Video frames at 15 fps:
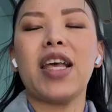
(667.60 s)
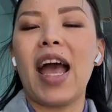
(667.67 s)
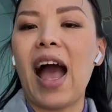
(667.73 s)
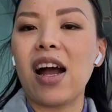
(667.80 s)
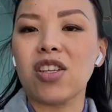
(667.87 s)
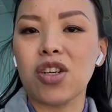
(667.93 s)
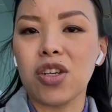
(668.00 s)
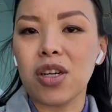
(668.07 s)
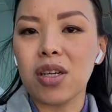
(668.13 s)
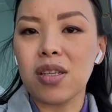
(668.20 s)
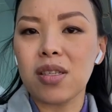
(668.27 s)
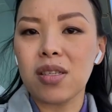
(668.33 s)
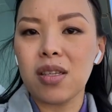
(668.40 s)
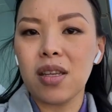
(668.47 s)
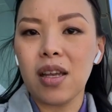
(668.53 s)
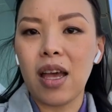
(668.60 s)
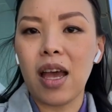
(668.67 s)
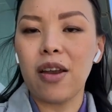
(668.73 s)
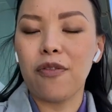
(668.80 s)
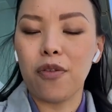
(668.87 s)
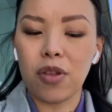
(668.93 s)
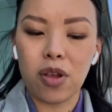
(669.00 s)
actors
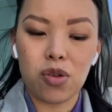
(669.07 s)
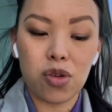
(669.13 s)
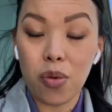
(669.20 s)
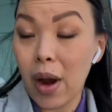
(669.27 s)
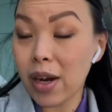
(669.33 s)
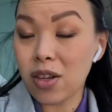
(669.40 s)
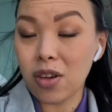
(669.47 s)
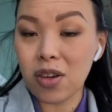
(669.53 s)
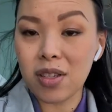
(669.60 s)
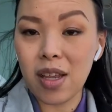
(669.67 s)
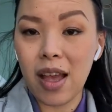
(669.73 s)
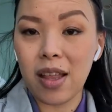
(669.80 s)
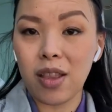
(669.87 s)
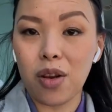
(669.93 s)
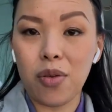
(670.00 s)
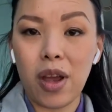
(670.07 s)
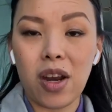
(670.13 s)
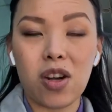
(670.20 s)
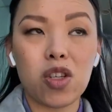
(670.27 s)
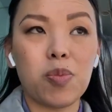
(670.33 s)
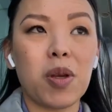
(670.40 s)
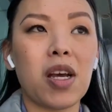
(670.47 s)
and for the directors and the
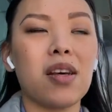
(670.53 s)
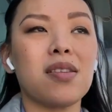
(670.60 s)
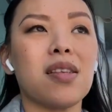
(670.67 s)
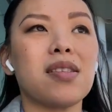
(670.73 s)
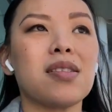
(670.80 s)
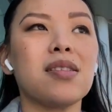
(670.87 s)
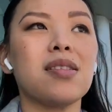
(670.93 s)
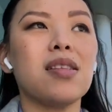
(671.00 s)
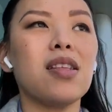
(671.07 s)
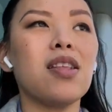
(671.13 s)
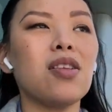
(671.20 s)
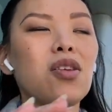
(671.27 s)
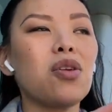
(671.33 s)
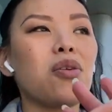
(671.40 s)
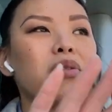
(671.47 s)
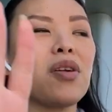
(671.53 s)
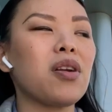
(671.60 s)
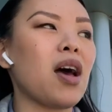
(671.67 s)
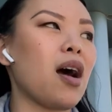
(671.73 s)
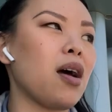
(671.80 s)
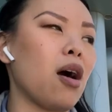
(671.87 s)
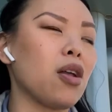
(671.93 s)
creators because it's they're
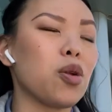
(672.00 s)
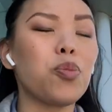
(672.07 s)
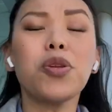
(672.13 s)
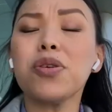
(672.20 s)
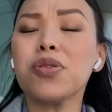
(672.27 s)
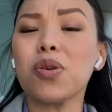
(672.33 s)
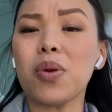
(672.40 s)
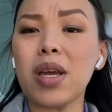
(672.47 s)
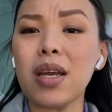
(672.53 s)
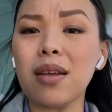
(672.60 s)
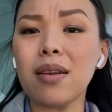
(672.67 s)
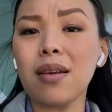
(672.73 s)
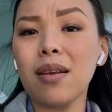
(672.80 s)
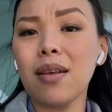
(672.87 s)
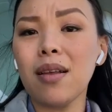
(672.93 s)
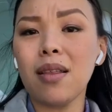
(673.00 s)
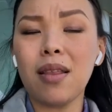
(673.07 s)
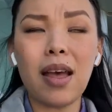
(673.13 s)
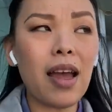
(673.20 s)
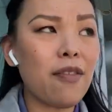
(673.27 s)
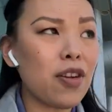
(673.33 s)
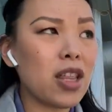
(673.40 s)
not on a blue screen.
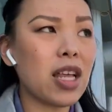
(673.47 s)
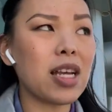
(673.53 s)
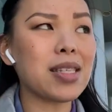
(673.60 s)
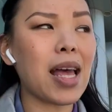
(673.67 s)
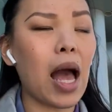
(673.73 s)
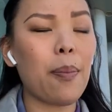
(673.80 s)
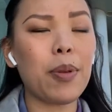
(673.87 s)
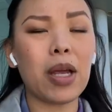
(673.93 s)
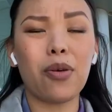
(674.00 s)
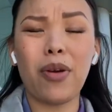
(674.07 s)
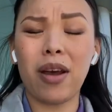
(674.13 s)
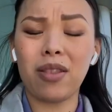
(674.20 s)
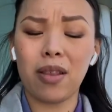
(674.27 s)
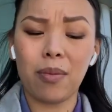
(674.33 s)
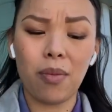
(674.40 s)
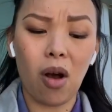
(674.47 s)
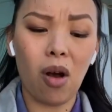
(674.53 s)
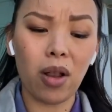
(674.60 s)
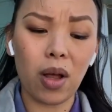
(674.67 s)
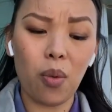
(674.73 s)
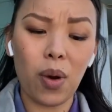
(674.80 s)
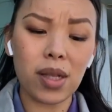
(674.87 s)
Everything is happening around them
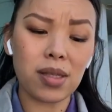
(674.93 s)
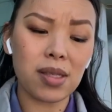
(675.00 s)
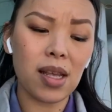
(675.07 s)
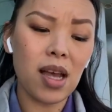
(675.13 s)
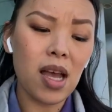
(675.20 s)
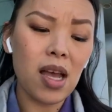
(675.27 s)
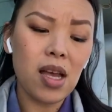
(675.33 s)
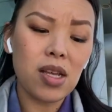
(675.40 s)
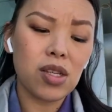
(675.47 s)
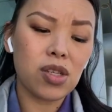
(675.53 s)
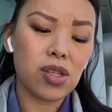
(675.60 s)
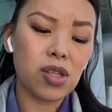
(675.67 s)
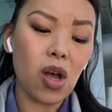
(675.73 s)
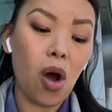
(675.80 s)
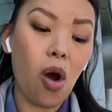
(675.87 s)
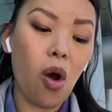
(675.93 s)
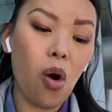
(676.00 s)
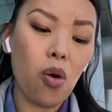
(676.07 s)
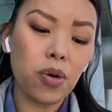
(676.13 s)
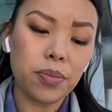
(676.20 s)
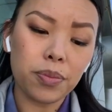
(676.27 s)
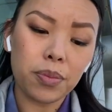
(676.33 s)
all at once.
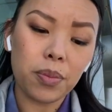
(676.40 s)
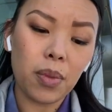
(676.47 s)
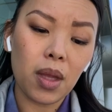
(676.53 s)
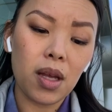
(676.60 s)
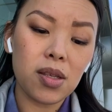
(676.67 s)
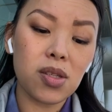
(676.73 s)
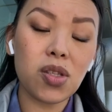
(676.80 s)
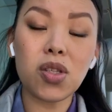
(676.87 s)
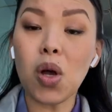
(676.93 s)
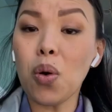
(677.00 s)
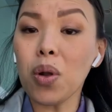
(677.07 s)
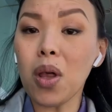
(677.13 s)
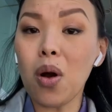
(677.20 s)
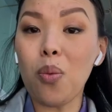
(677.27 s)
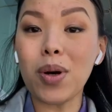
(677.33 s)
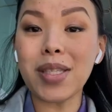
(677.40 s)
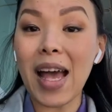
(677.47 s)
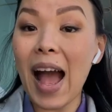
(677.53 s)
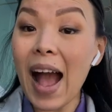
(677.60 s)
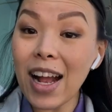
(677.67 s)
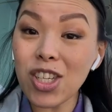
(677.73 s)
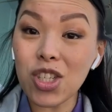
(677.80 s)
So Solo was
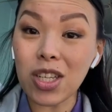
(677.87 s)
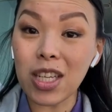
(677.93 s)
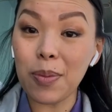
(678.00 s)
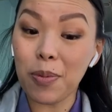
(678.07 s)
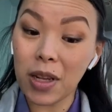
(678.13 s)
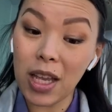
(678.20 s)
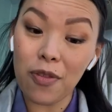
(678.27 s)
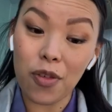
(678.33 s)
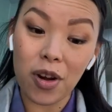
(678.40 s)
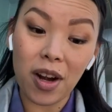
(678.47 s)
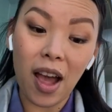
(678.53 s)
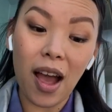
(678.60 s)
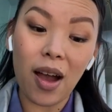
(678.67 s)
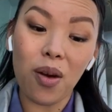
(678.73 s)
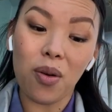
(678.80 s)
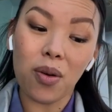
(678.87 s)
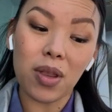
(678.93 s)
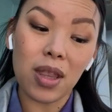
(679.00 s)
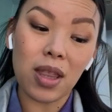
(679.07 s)
actually, believe it or not,